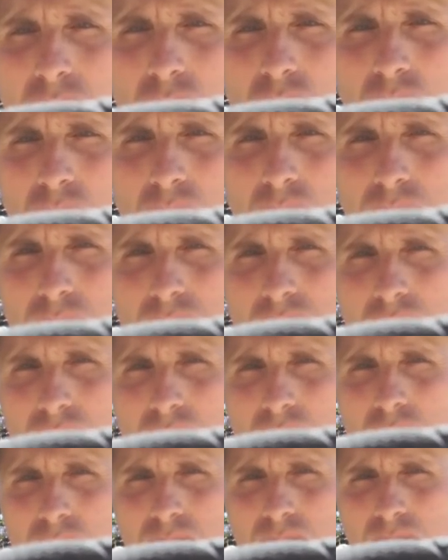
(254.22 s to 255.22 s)
the shoe, you see
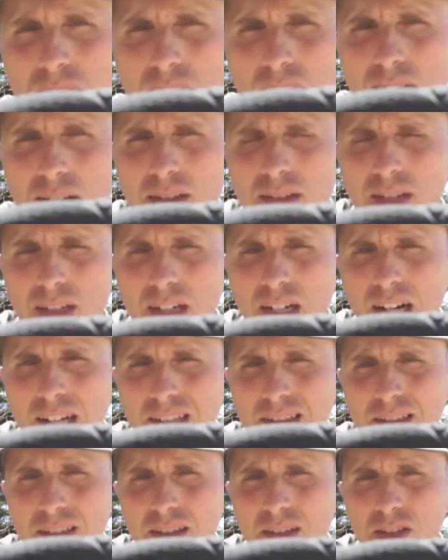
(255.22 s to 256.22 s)
those little
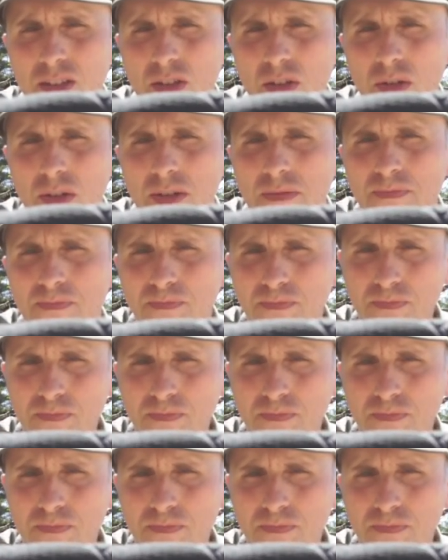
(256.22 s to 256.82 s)
cuts in the sole.